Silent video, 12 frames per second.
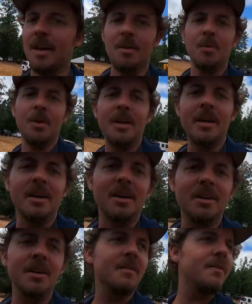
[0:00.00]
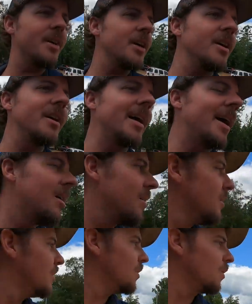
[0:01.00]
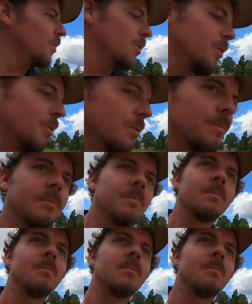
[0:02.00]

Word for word: and we uh, couldn't figure it out. Well,